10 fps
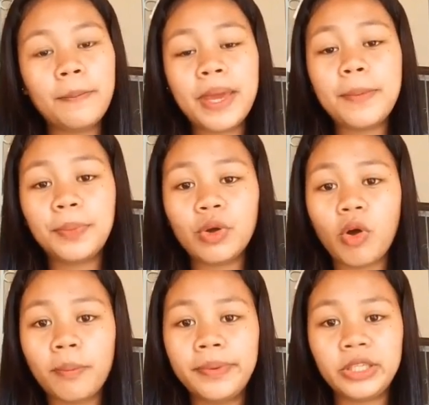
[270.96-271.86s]

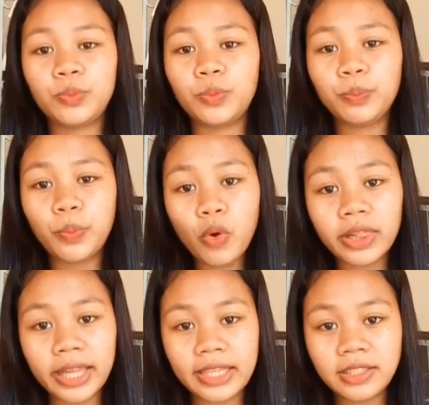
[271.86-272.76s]
paper-covered
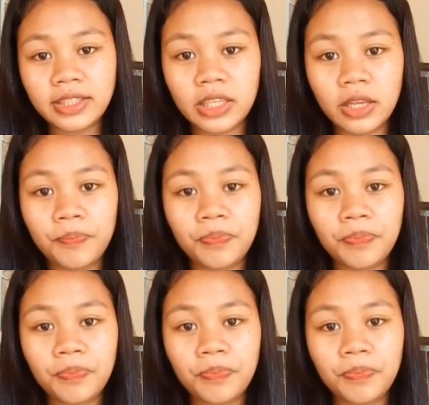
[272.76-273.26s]
booklets,